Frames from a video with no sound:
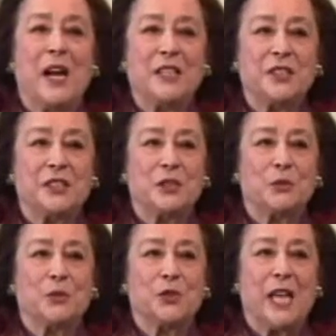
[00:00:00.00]
on to Le
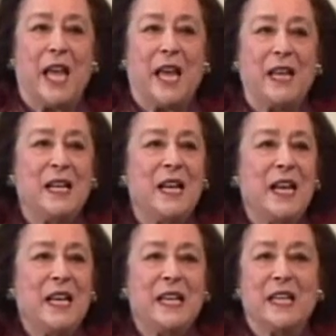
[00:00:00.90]
Rosey
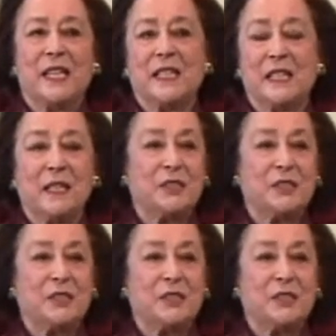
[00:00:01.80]
in